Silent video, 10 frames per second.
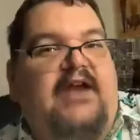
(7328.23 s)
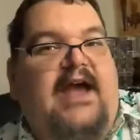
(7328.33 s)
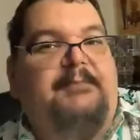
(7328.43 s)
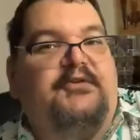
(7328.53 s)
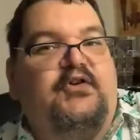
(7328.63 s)

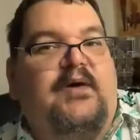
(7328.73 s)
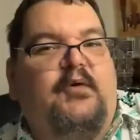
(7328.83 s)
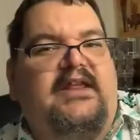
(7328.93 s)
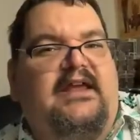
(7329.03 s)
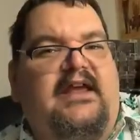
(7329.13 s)
chapter too.
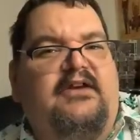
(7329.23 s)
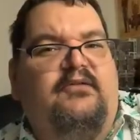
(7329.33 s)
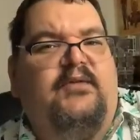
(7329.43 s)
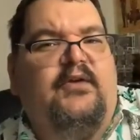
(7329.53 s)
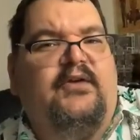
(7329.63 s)
I've already
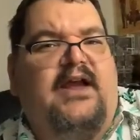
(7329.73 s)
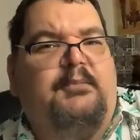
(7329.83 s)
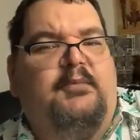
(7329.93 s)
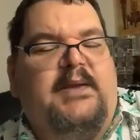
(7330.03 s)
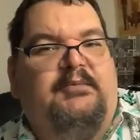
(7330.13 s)
interviewed a
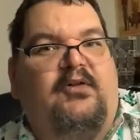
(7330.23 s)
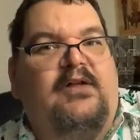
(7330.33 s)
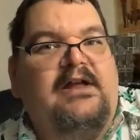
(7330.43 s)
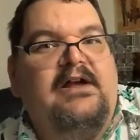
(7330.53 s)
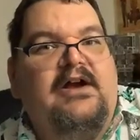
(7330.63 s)
couple people
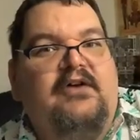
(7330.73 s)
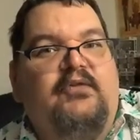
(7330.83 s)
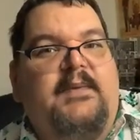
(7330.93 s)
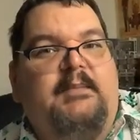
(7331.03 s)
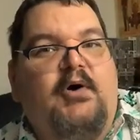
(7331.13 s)

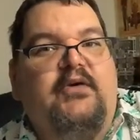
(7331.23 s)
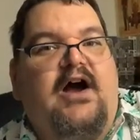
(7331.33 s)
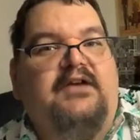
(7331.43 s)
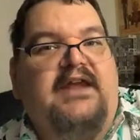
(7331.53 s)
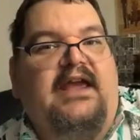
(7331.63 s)
from the
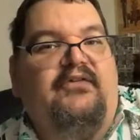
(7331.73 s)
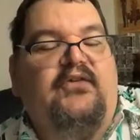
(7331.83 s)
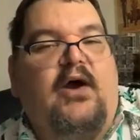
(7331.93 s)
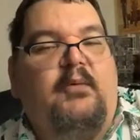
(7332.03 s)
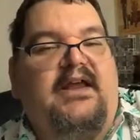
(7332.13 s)
Bodog days,
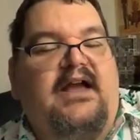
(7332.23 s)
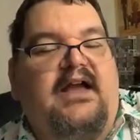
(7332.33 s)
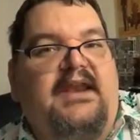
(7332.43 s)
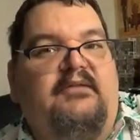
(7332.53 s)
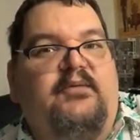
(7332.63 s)
so I want to
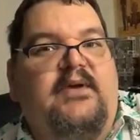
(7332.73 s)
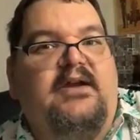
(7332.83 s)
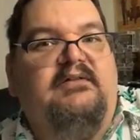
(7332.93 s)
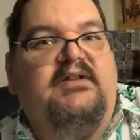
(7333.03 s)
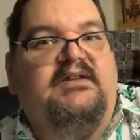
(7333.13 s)
kind of
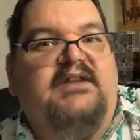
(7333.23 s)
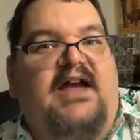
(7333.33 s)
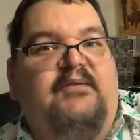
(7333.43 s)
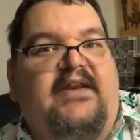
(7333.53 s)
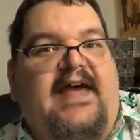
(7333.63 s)

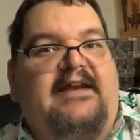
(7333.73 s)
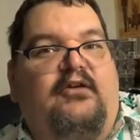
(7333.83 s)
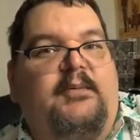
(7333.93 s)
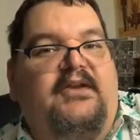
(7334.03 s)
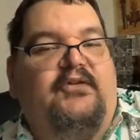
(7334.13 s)
dive into that a
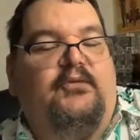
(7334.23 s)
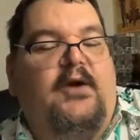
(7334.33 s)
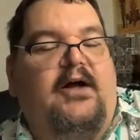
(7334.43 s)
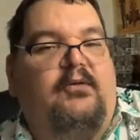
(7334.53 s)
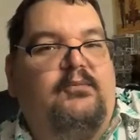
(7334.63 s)
little bit as well.